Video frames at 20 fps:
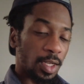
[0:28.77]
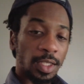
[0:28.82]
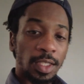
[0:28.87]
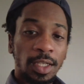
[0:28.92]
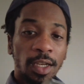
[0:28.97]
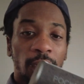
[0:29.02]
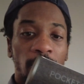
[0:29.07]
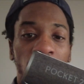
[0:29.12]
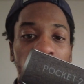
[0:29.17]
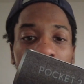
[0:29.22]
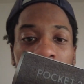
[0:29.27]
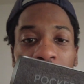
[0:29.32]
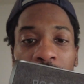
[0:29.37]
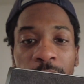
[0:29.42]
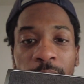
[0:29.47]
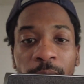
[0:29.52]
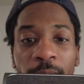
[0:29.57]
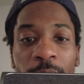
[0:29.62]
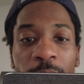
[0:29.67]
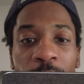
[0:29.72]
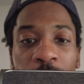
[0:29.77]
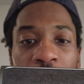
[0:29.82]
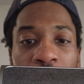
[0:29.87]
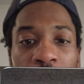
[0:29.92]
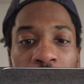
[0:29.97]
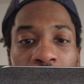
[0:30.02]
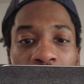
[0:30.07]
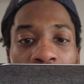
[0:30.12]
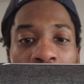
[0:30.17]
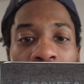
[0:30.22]
So
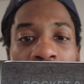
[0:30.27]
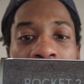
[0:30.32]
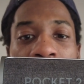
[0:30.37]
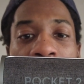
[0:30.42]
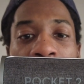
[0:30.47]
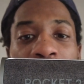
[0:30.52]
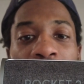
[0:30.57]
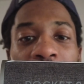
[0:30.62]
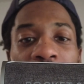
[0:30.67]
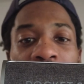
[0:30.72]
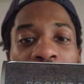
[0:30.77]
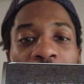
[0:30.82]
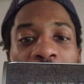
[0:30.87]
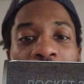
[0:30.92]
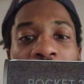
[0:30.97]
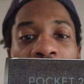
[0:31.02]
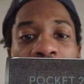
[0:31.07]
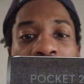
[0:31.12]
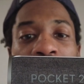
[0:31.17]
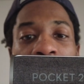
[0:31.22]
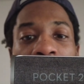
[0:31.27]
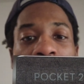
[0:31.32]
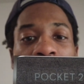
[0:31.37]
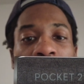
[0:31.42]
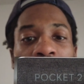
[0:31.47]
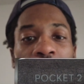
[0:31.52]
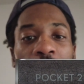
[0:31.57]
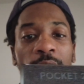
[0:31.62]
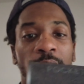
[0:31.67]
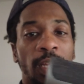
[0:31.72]
I picked me up
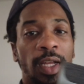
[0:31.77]
a